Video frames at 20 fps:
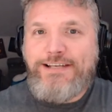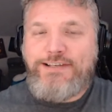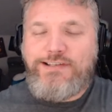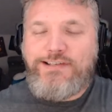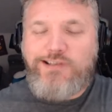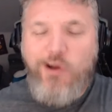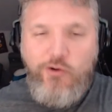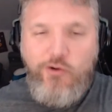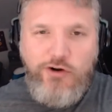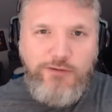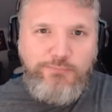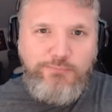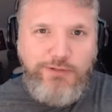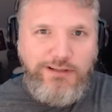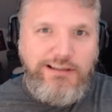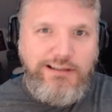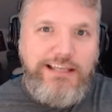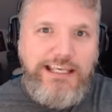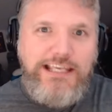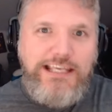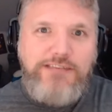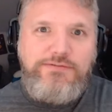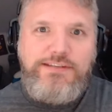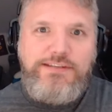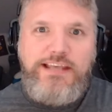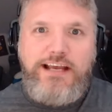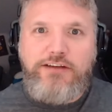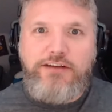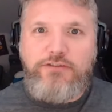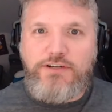Stoner believes
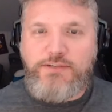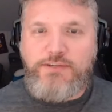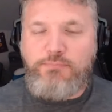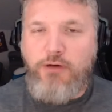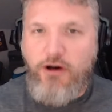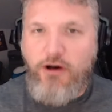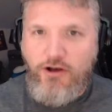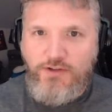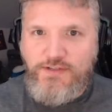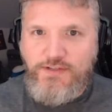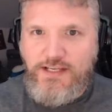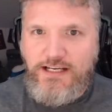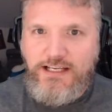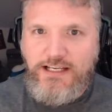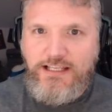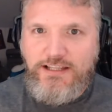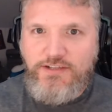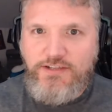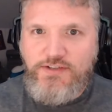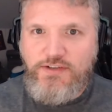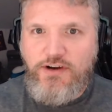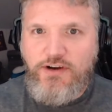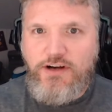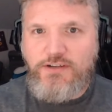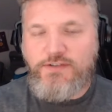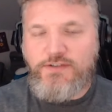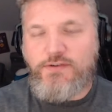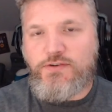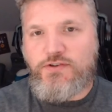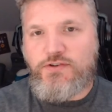that Chris Paul is going to get the
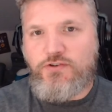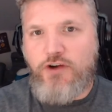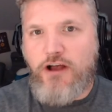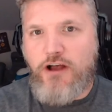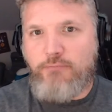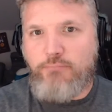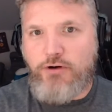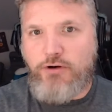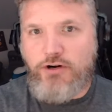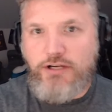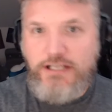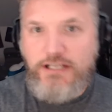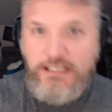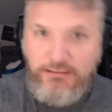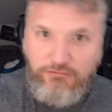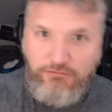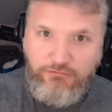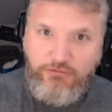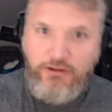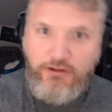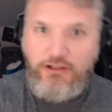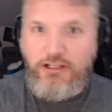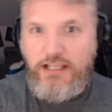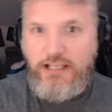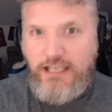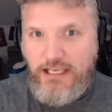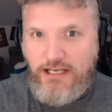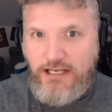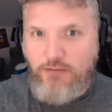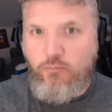start so Stromberg can fill
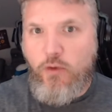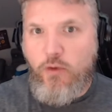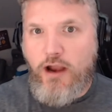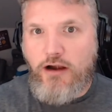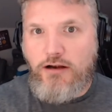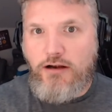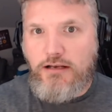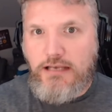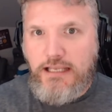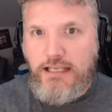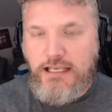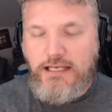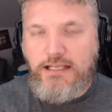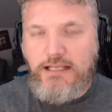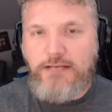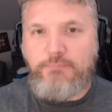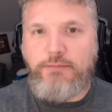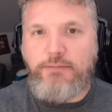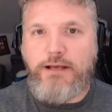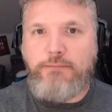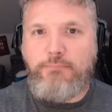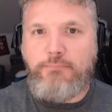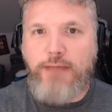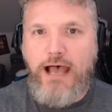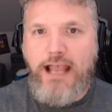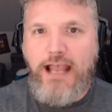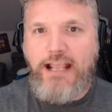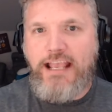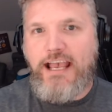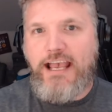in where needed, but
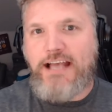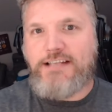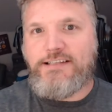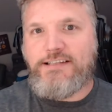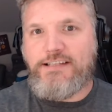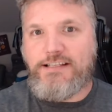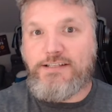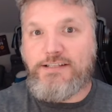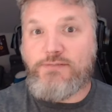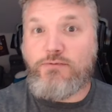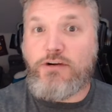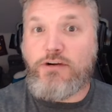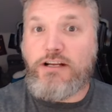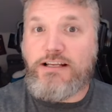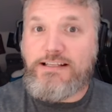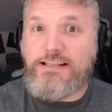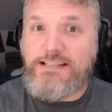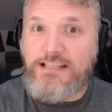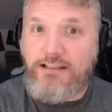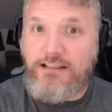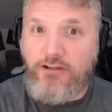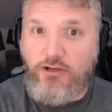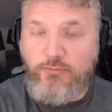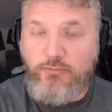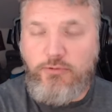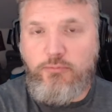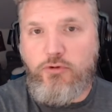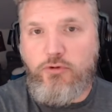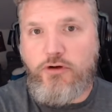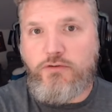my guess is we're going to see a little
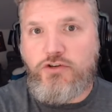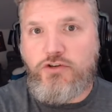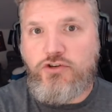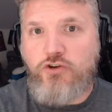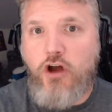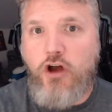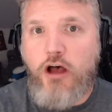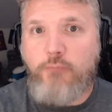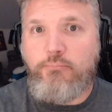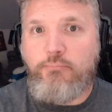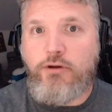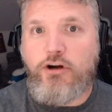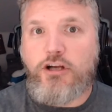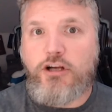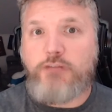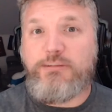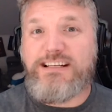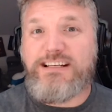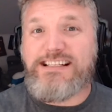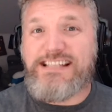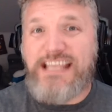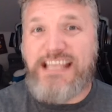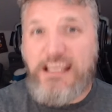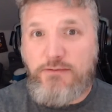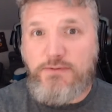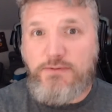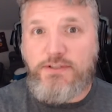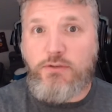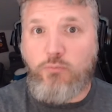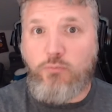bit more of Stromberg because he
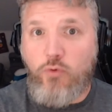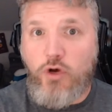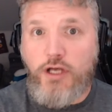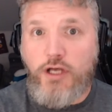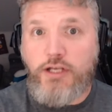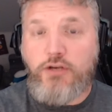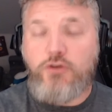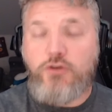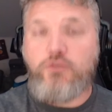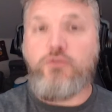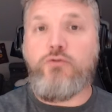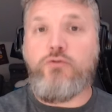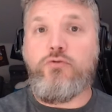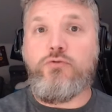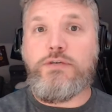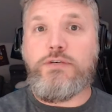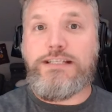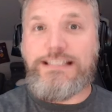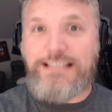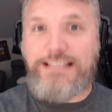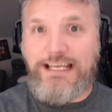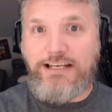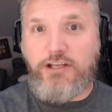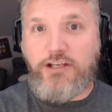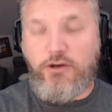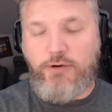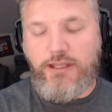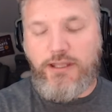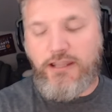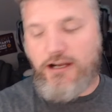was the one who did
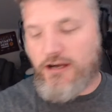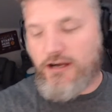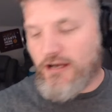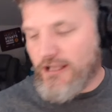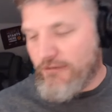go in there.